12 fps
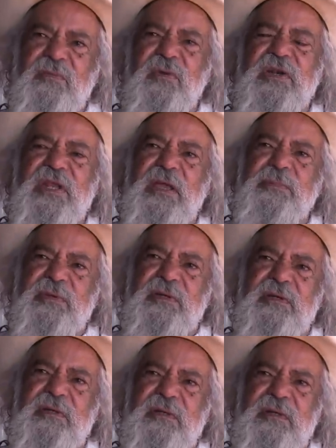What
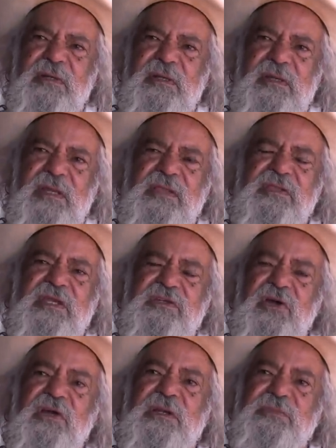happened? And they
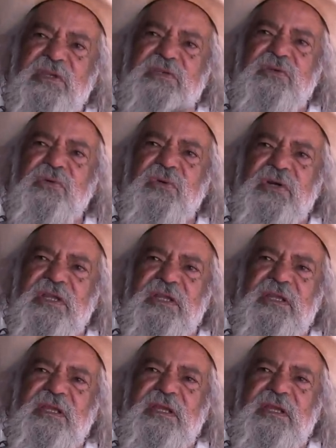told him the story.